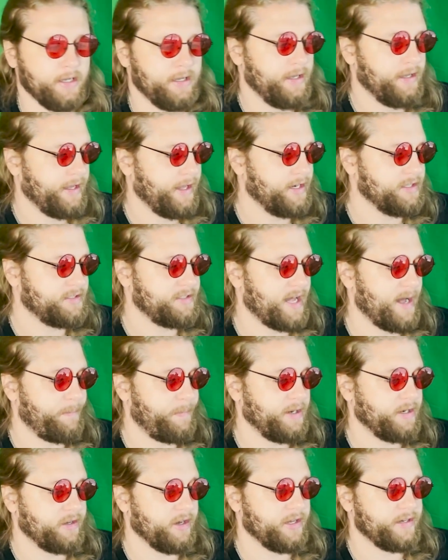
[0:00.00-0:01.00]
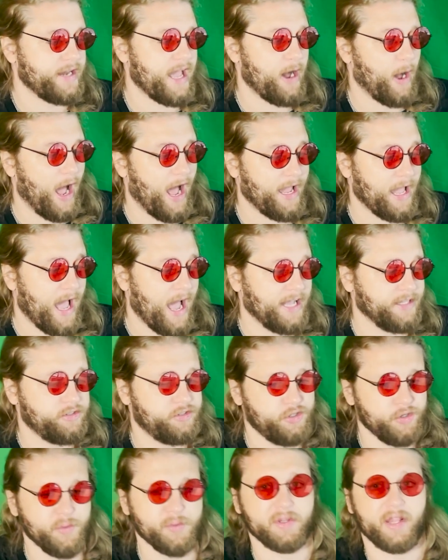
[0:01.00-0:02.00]
It has not been good. Now, I
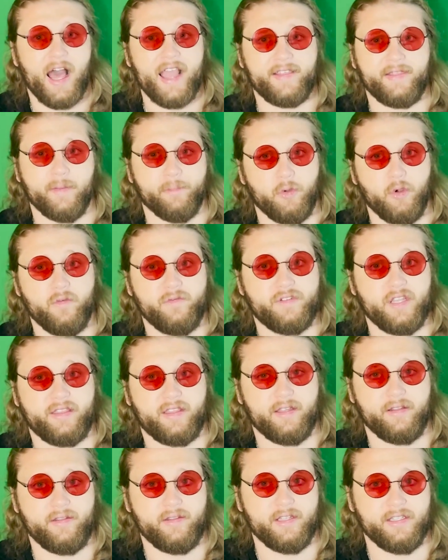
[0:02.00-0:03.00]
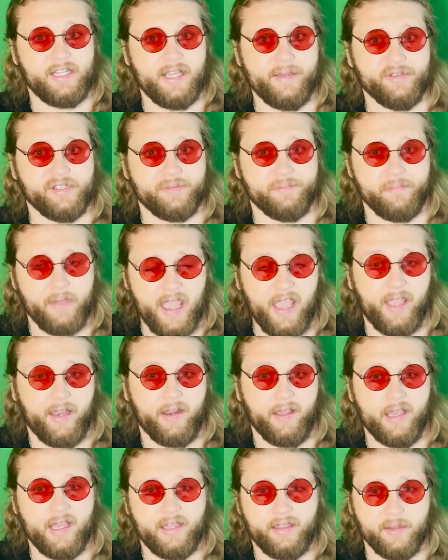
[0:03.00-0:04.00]
do like the moves that the team has made.
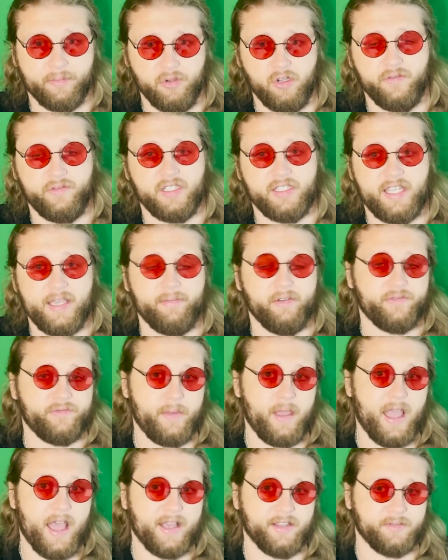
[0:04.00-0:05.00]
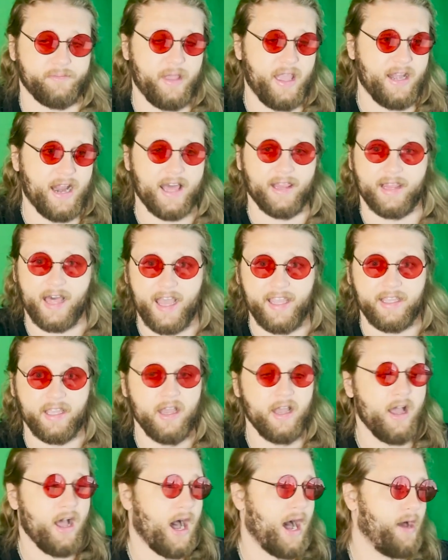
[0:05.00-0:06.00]
The moves the team has made, I like.
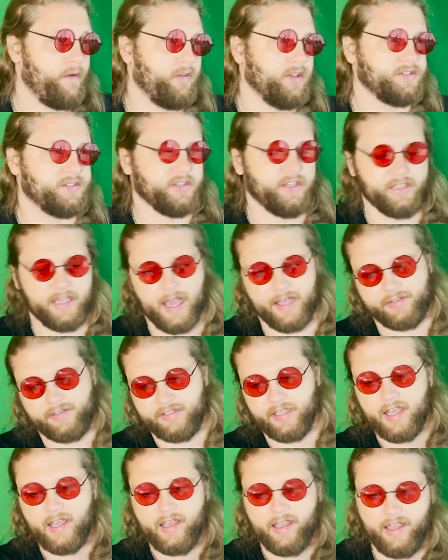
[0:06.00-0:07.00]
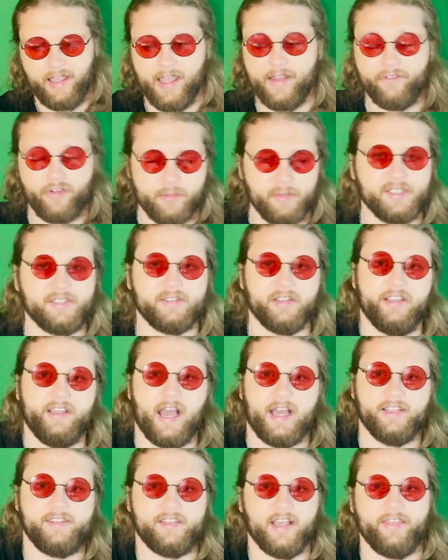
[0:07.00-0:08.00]
Obviously, yes, infamously,
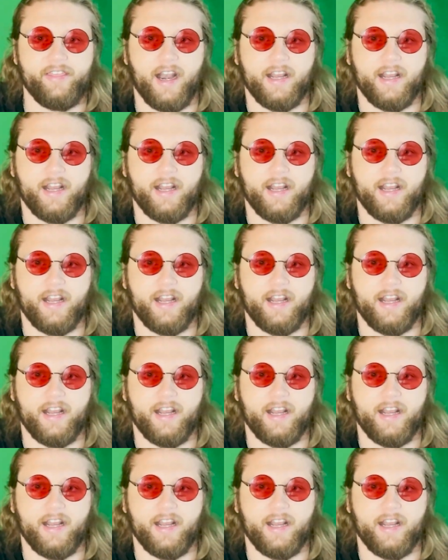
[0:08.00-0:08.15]
I said that I